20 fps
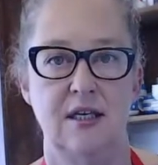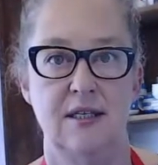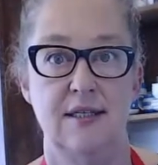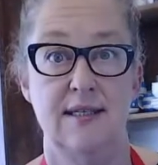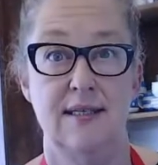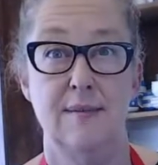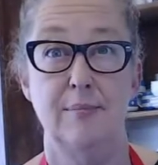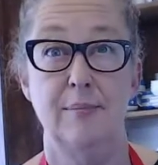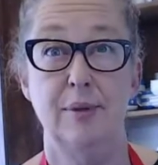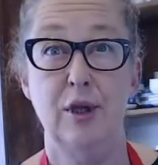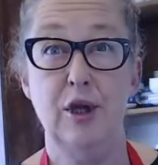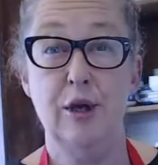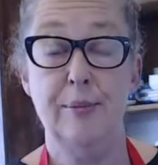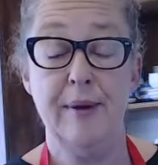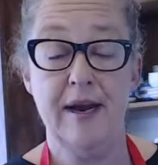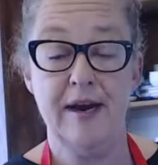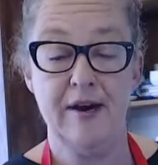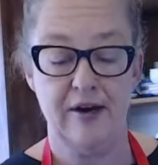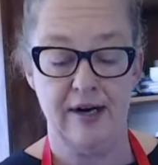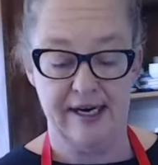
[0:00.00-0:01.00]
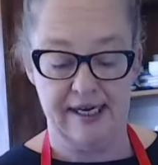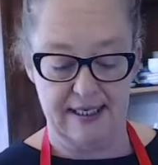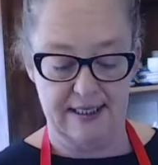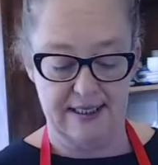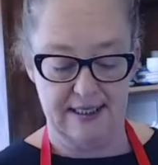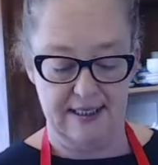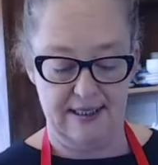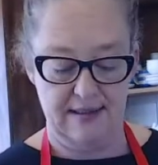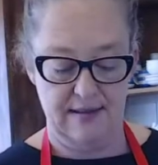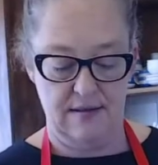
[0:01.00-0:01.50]
some
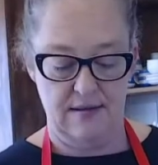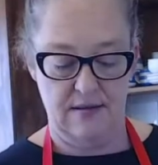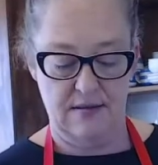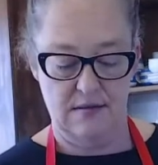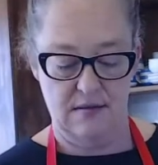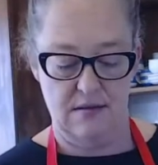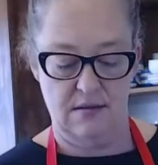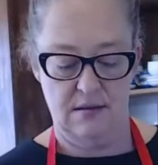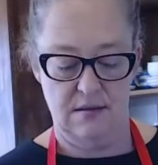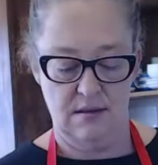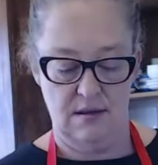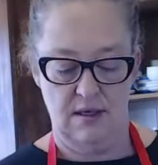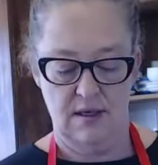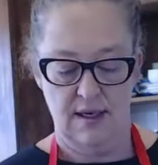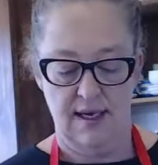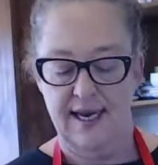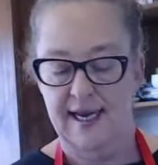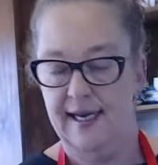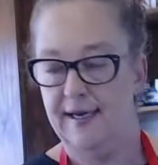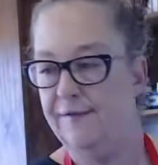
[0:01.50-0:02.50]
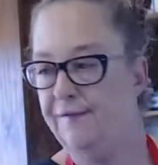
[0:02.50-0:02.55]
blueberries. In